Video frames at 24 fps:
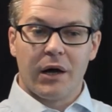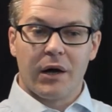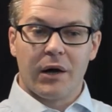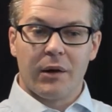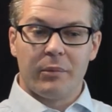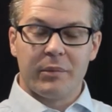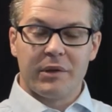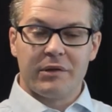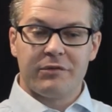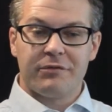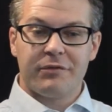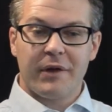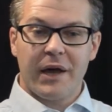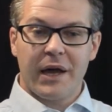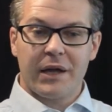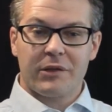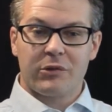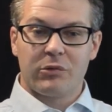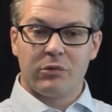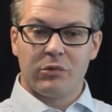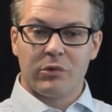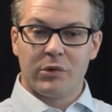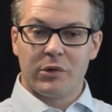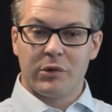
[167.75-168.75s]
in
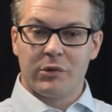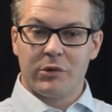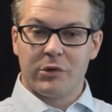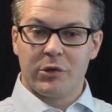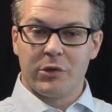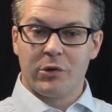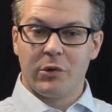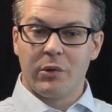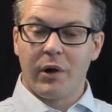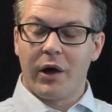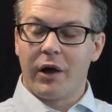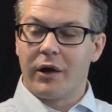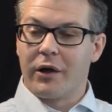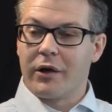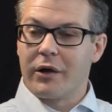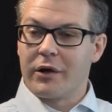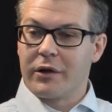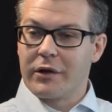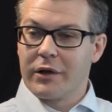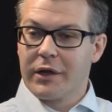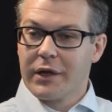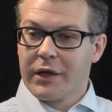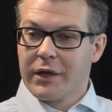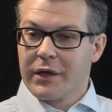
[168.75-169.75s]
fact, you
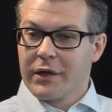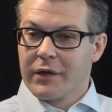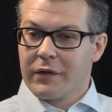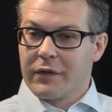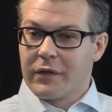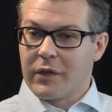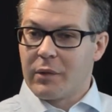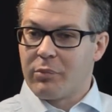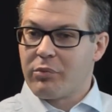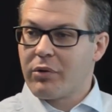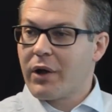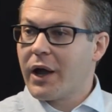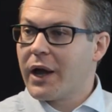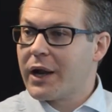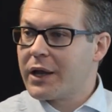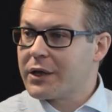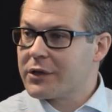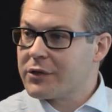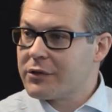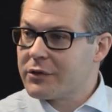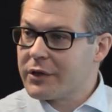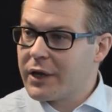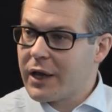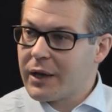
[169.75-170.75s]
are the
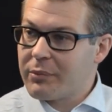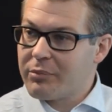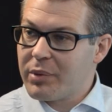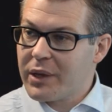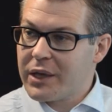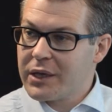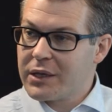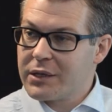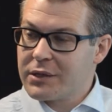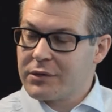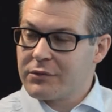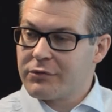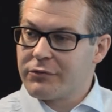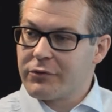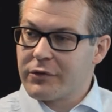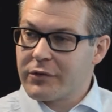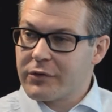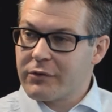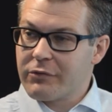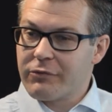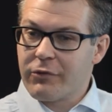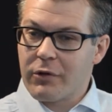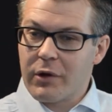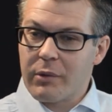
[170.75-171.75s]
product. You're not paying
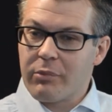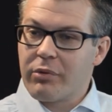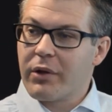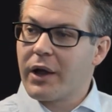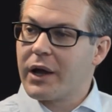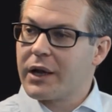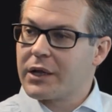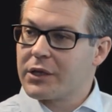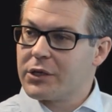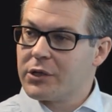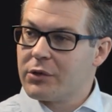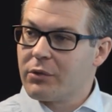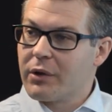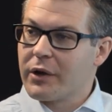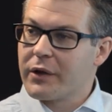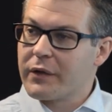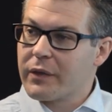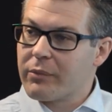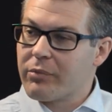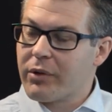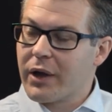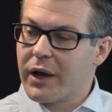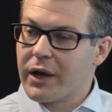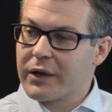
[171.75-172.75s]
for a product. You are
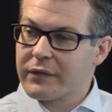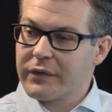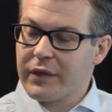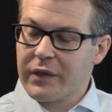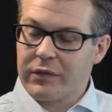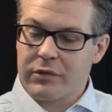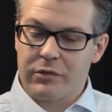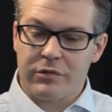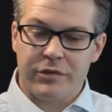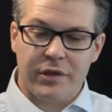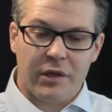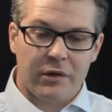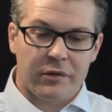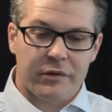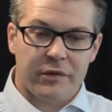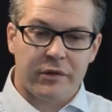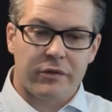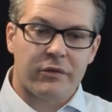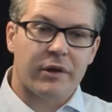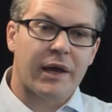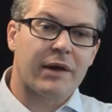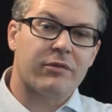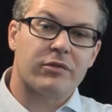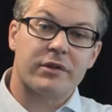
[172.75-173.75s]
the product that they're selling to
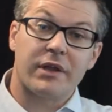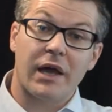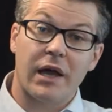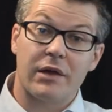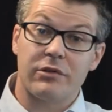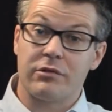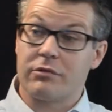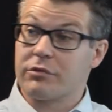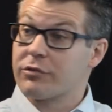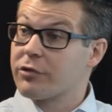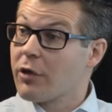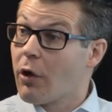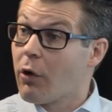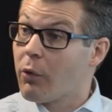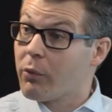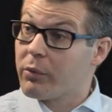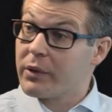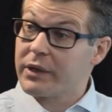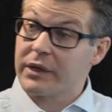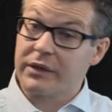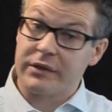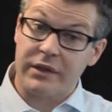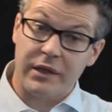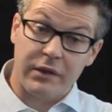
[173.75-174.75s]
their advertisers. So,
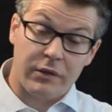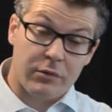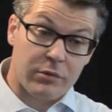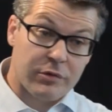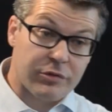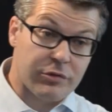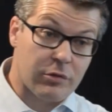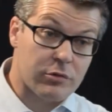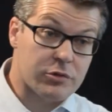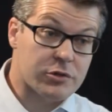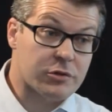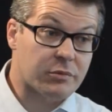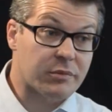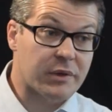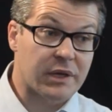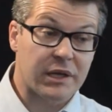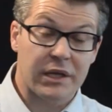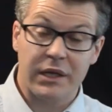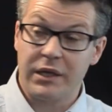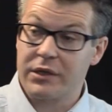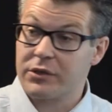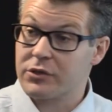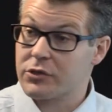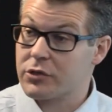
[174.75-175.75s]
dealing with social
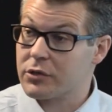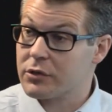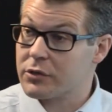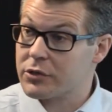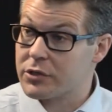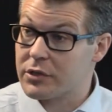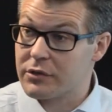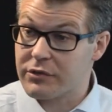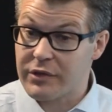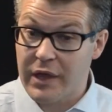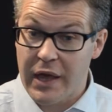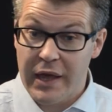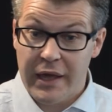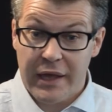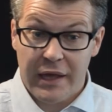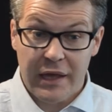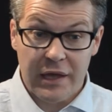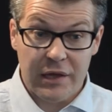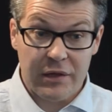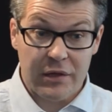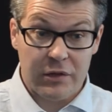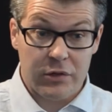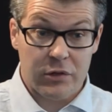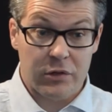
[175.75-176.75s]
media and churches,
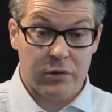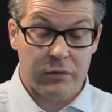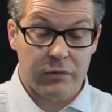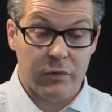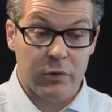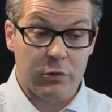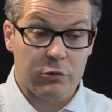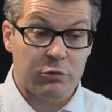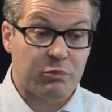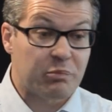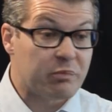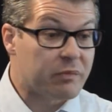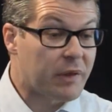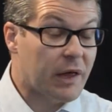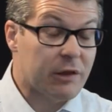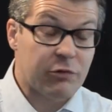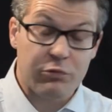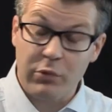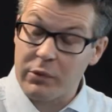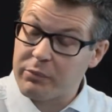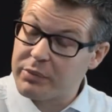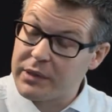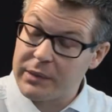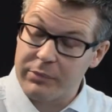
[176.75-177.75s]
that's
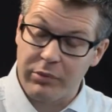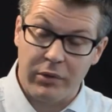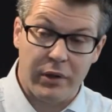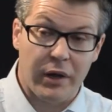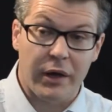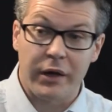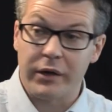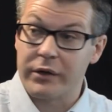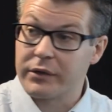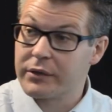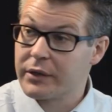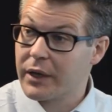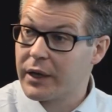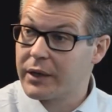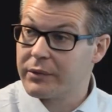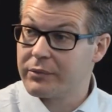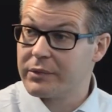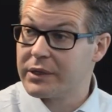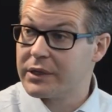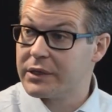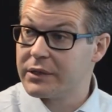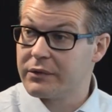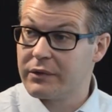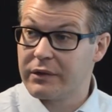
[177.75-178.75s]
where people are. I
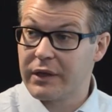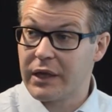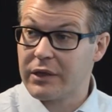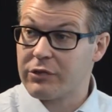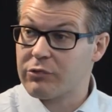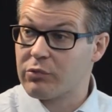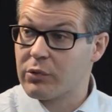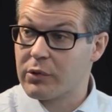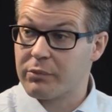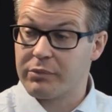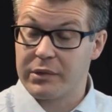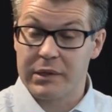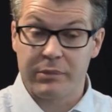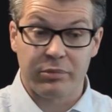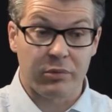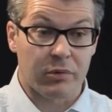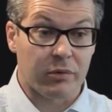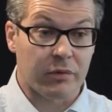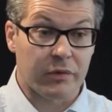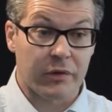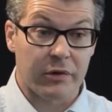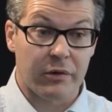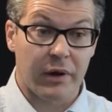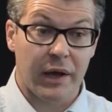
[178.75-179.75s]
mean, that's where
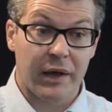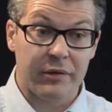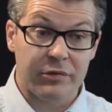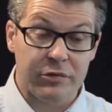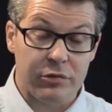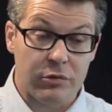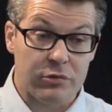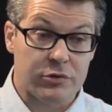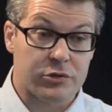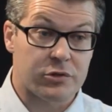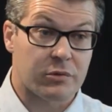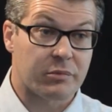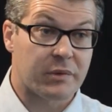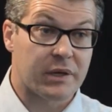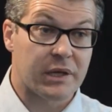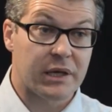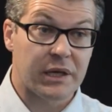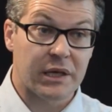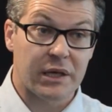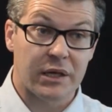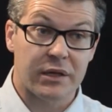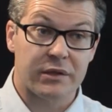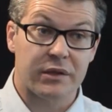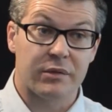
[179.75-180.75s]
they're on social
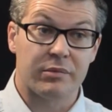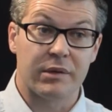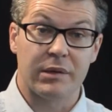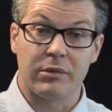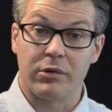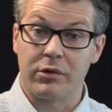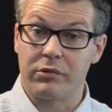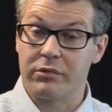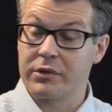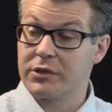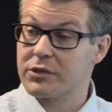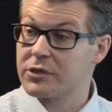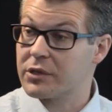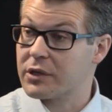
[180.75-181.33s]
media to be able to reach a